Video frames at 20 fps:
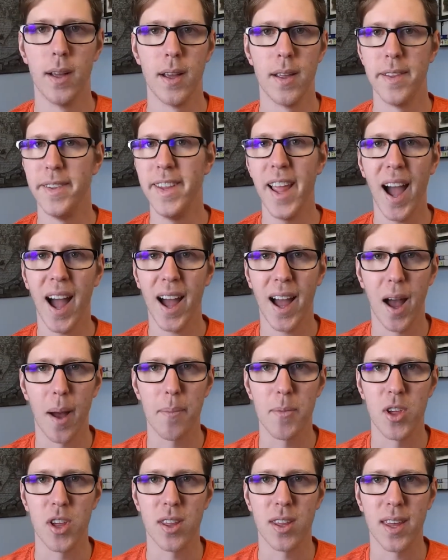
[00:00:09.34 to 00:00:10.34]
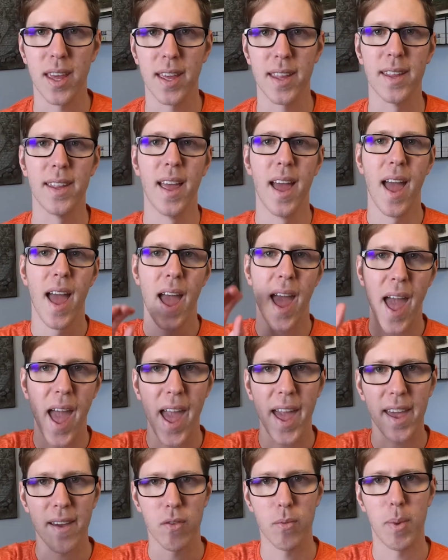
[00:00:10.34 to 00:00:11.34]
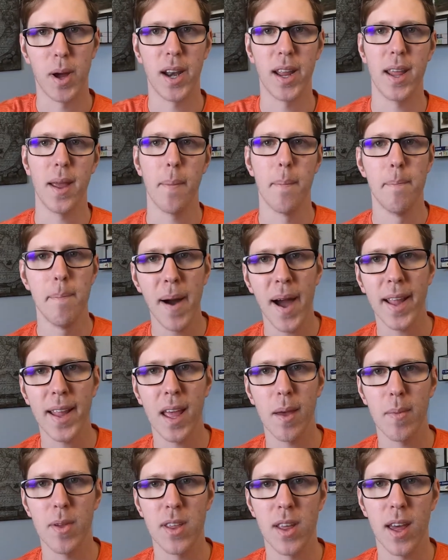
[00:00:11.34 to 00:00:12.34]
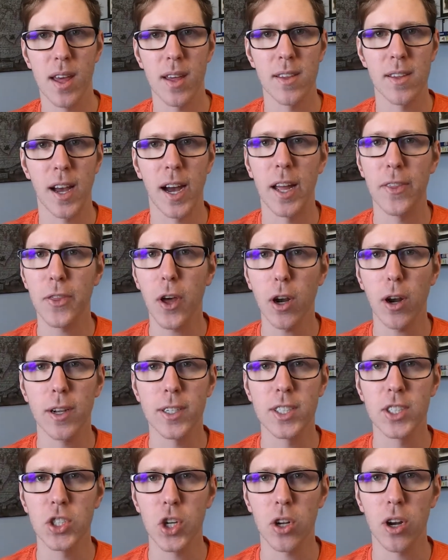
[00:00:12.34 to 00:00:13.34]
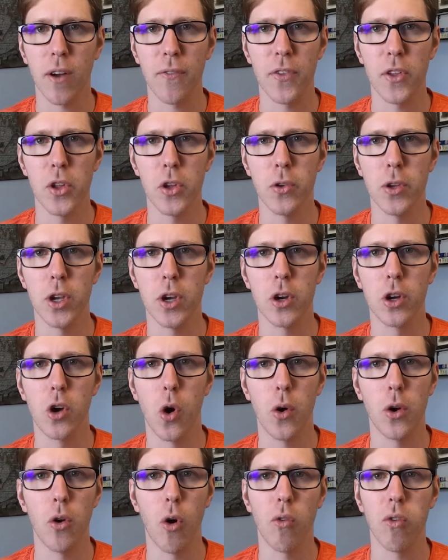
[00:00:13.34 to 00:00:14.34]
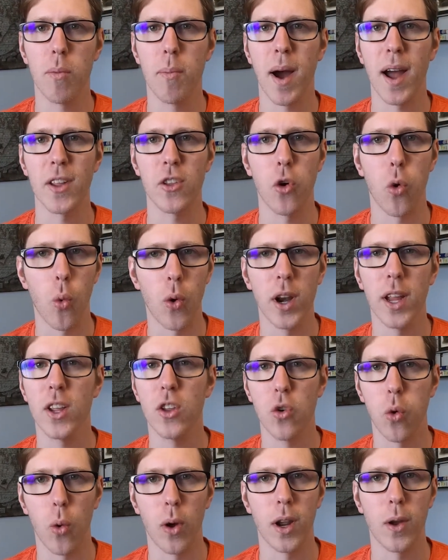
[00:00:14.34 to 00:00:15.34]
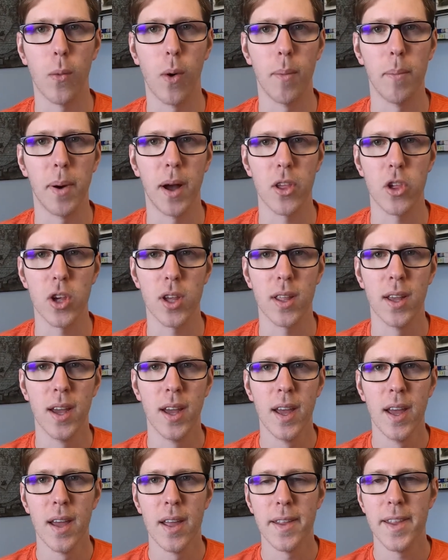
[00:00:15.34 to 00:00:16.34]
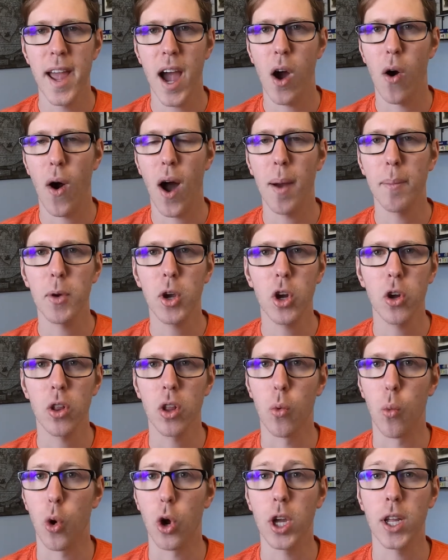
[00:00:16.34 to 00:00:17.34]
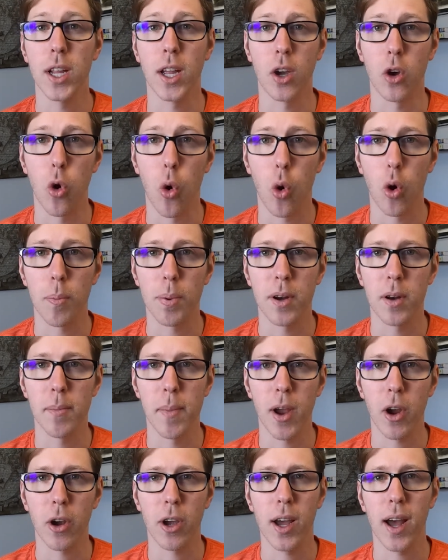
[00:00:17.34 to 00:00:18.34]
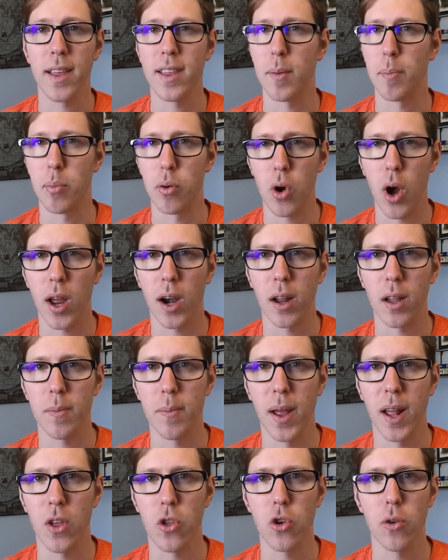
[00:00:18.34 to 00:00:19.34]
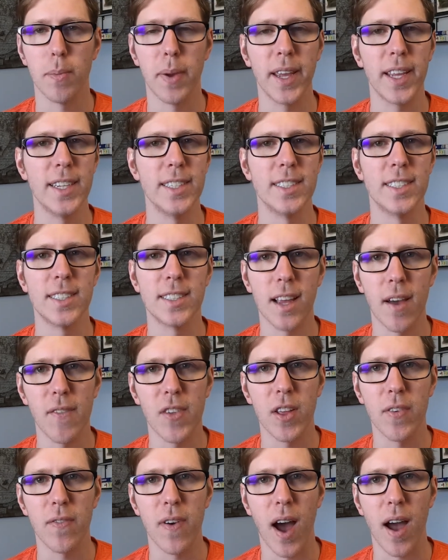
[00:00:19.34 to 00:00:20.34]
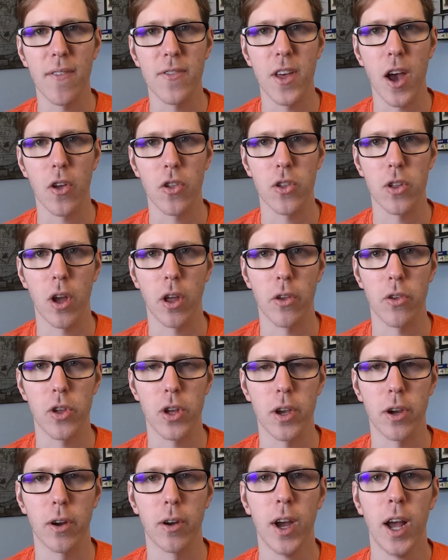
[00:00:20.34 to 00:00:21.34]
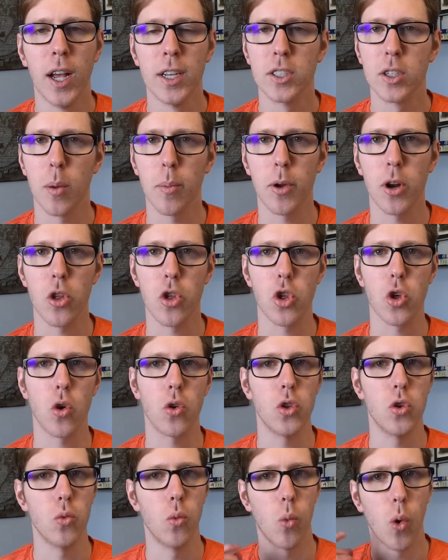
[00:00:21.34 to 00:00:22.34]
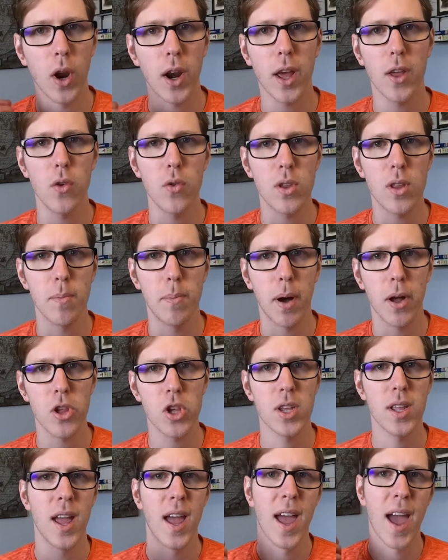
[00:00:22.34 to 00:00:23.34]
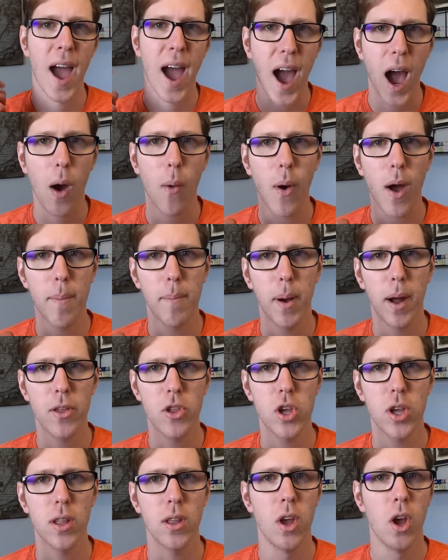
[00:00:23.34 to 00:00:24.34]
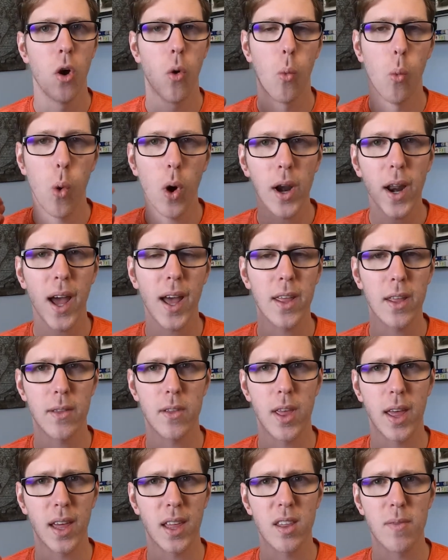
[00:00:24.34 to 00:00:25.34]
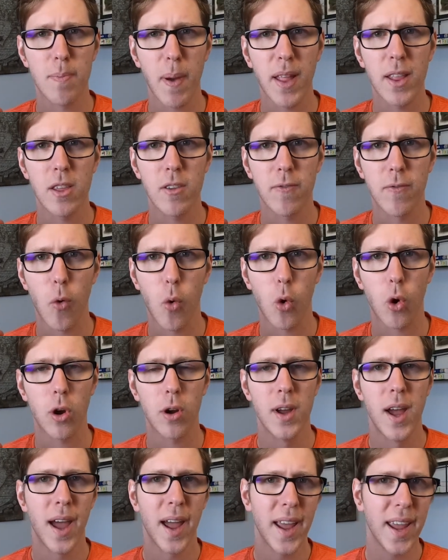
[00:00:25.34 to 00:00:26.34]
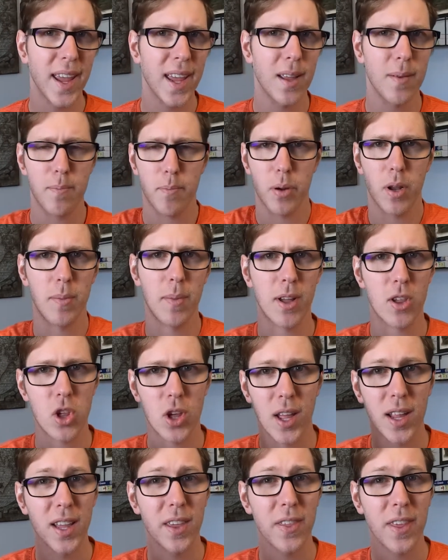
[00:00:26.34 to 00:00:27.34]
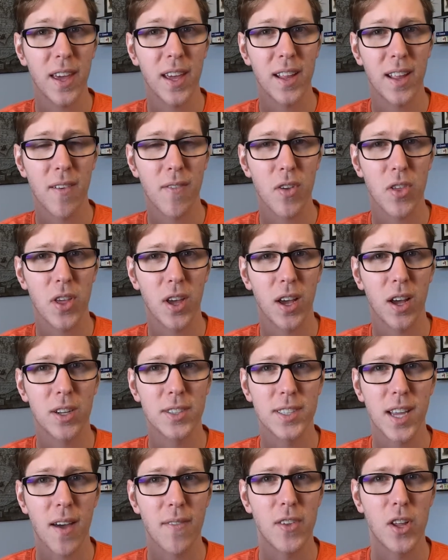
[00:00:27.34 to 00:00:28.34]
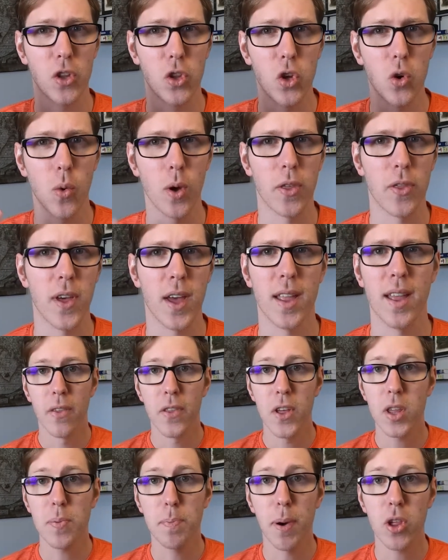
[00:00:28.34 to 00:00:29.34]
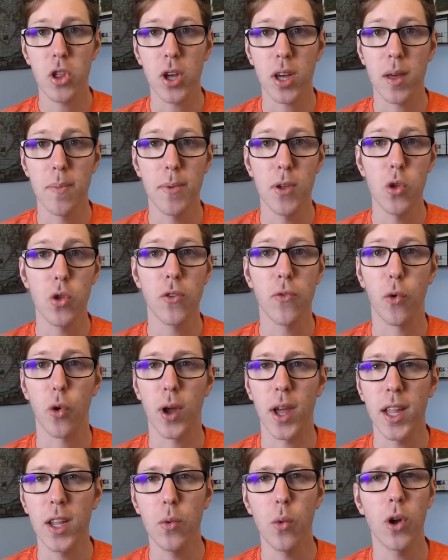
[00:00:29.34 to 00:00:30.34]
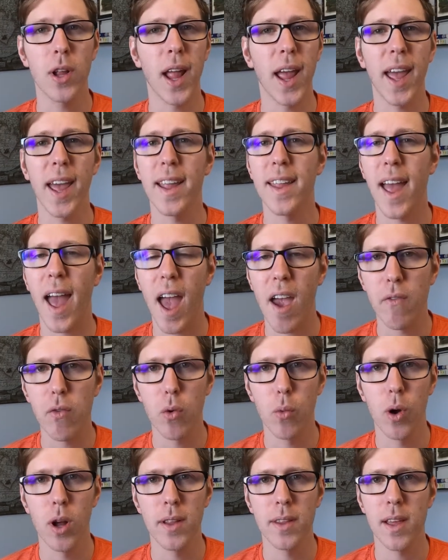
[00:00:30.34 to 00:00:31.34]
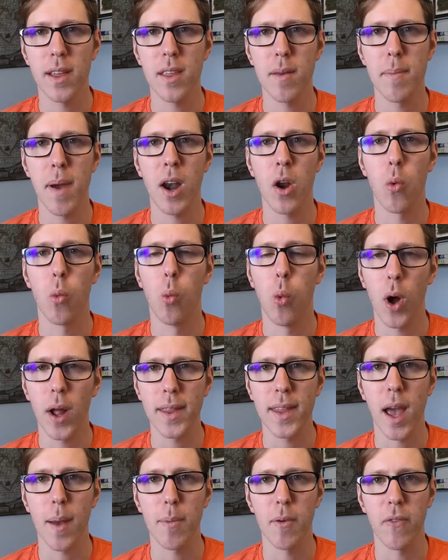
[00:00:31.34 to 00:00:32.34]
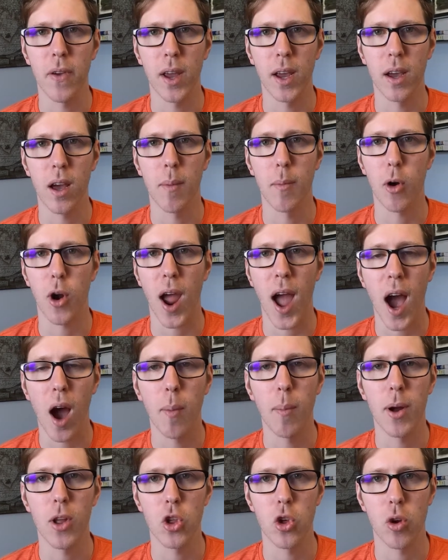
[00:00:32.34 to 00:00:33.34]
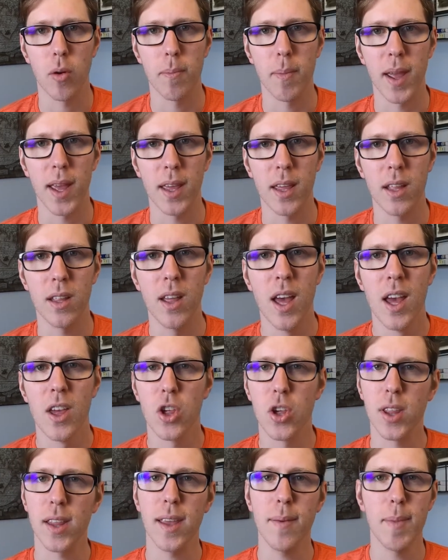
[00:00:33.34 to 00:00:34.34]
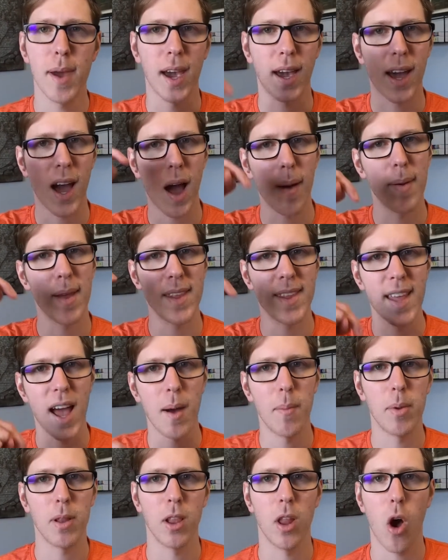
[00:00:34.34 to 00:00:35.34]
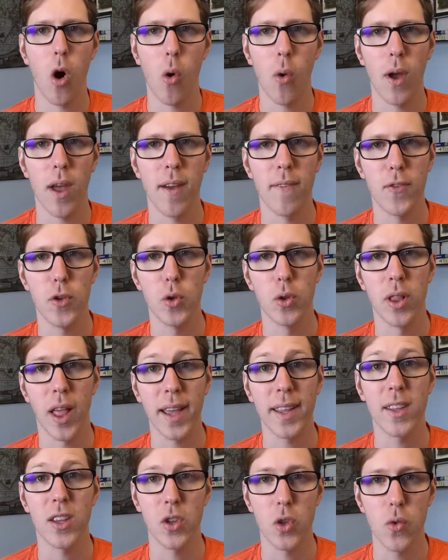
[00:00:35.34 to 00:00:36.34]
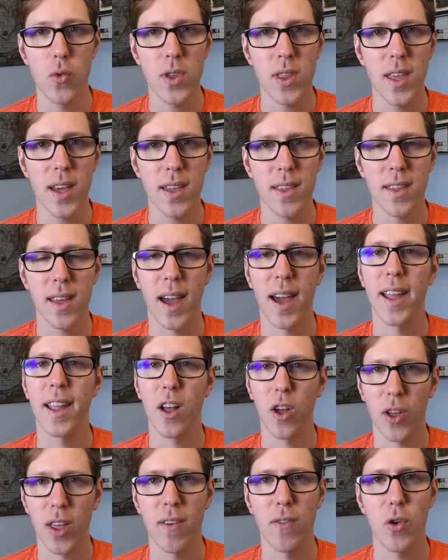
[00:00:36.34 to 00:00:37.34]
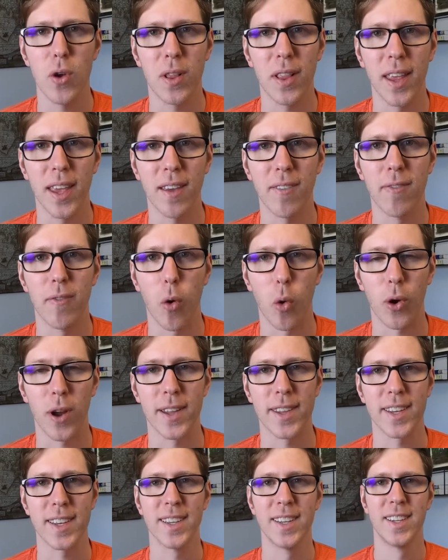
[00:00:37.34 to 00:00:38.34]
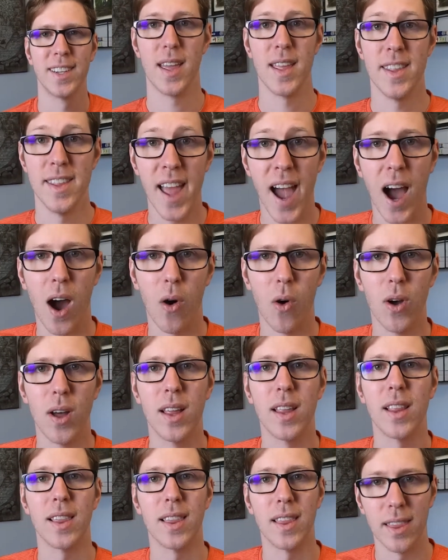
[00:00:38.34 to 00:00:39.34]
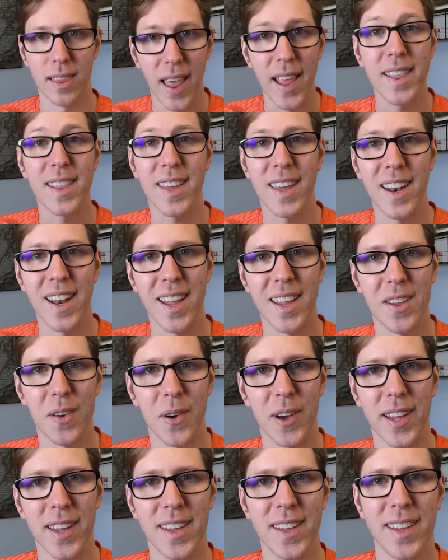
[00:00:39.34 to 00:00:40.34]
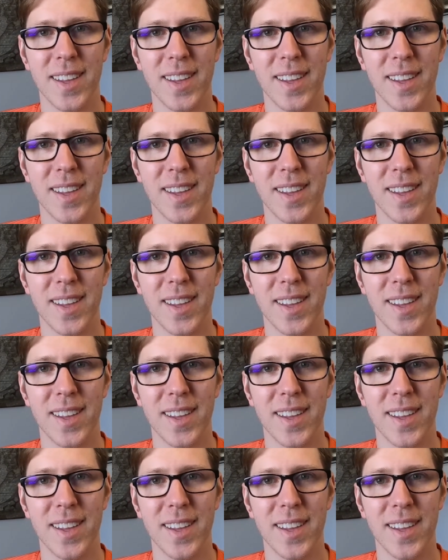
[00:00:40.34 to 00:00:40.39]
Nah, I'm just kidding. Hey everybody, my name is Ace. I thought I'd start off the new year going over my 2021 budget. Now, I'm currently working in corporate America as a product manager making $75,000 a year. So I'm going to show you what I use to budget, how I budget, what I expense for, and pretty much anything and everything else having to do with it. This budget can be used for anyone and everyone, doesn't matter what type of income or how much you're making. Just leave me a comment down below if you'd like to use this and I'll give you a link for it. Now, let's get into it.